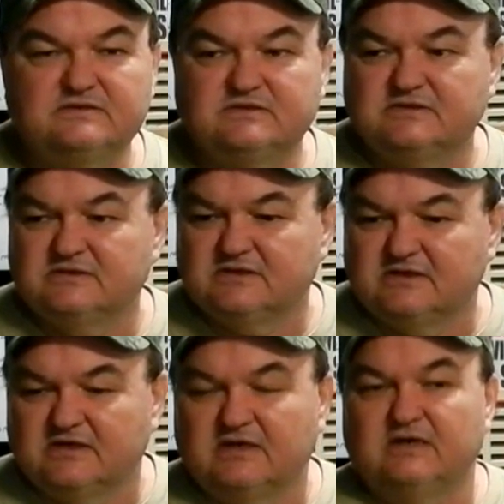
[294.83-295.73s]

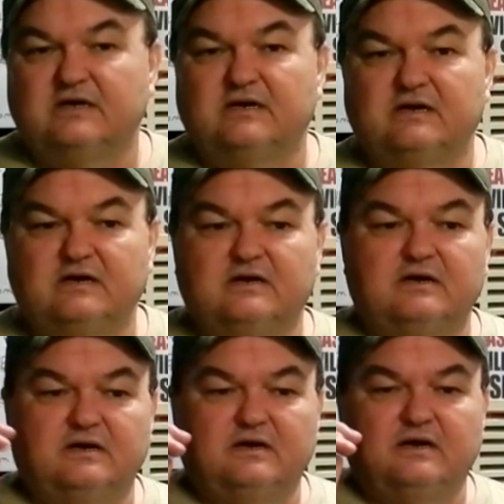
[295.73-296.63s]
(no one is talking)